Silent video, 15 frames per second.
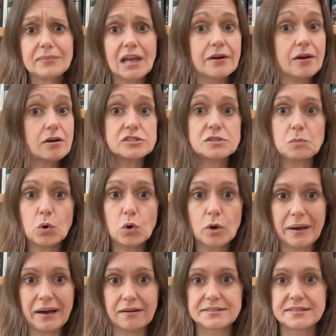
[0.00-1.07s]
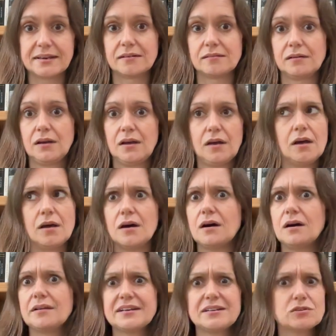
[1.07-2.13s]
and ask them all about it.
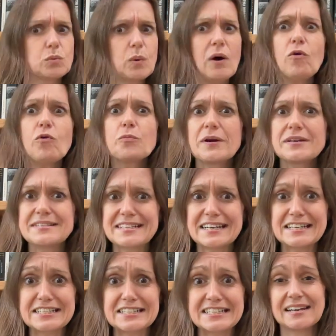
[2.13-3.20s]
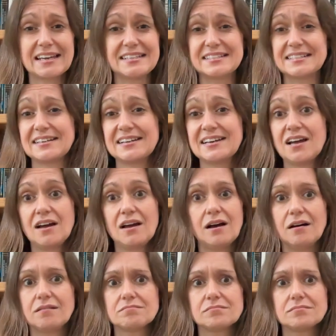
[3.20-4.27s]
And then 12 presentations later,
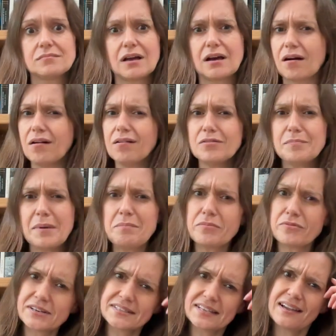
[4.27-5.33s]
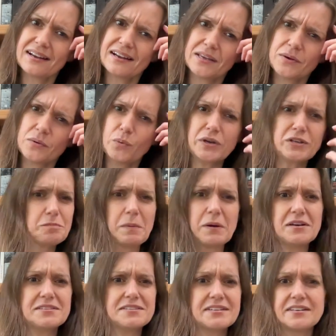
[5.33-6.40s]
I can't remember exactly which
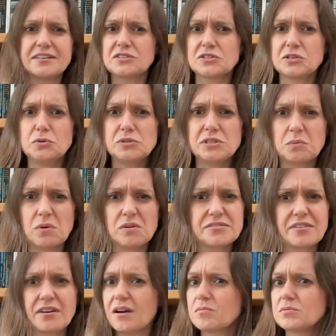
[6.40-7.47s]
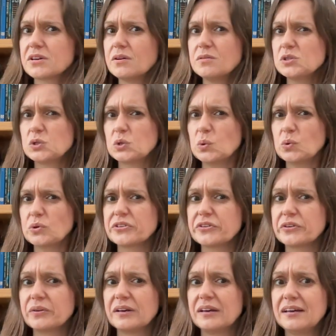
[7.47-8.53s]
person in a suit it was that I was going to talk
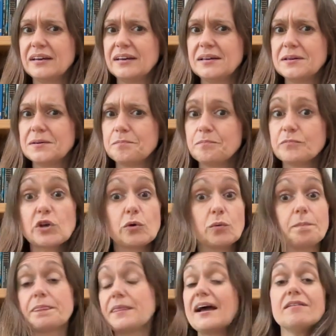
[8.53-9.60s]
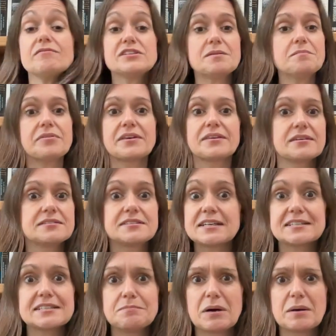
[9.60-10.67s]
to. So have something that
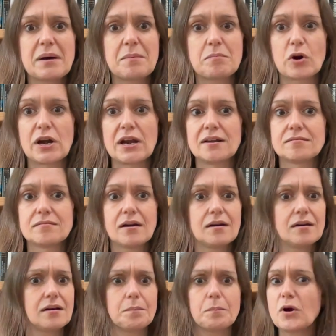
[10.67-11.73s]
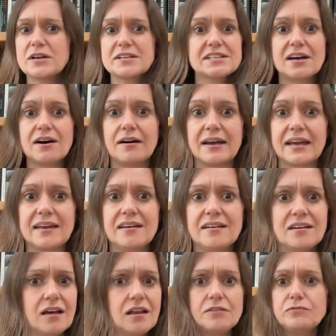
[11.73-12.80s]
sticks in my memory, a bright tie,
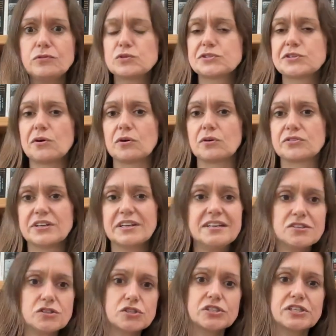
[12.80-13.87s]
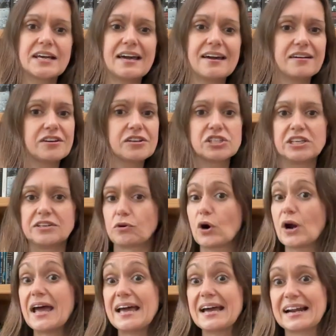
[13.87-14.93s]
colourful socks, an interesting handkerchief or a
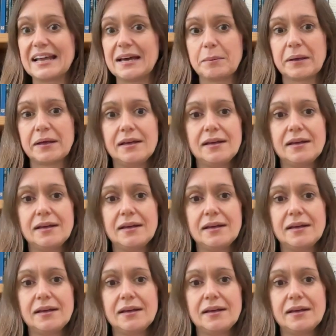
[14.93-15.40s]
hair clip.